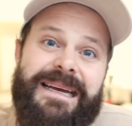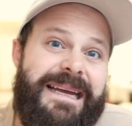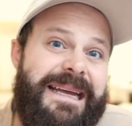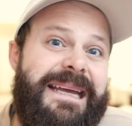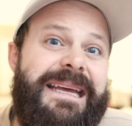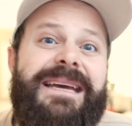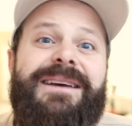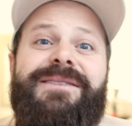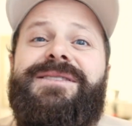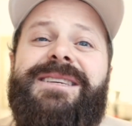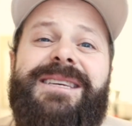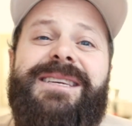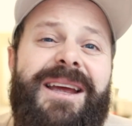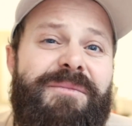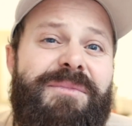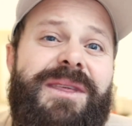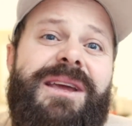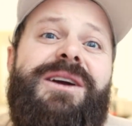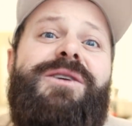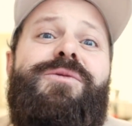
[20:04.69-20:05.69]
Give
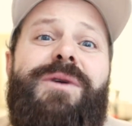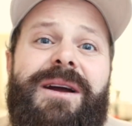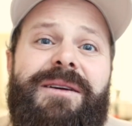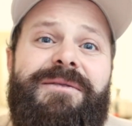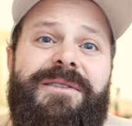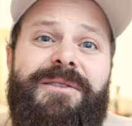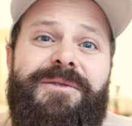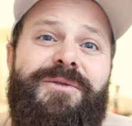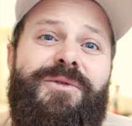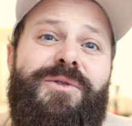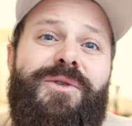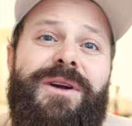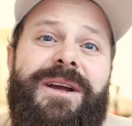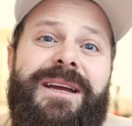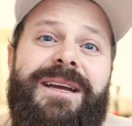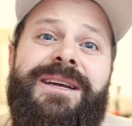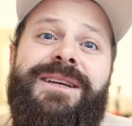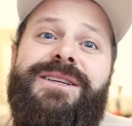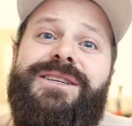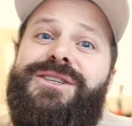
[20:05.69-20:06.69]
something away for
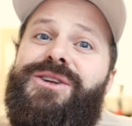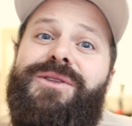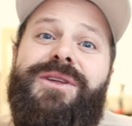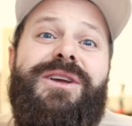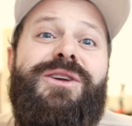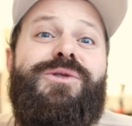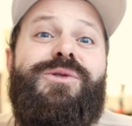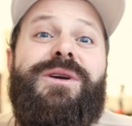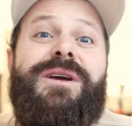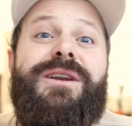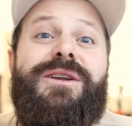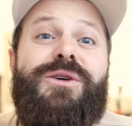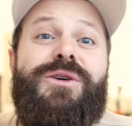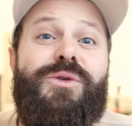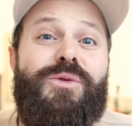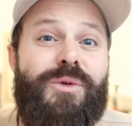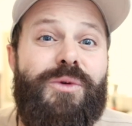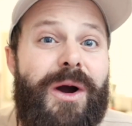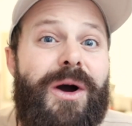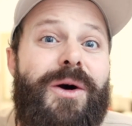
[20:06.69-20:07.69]
free so that you can
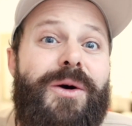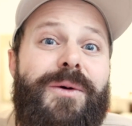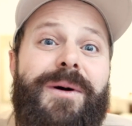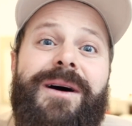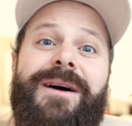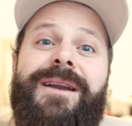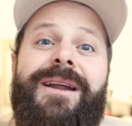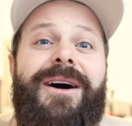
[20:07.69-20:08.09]
grow an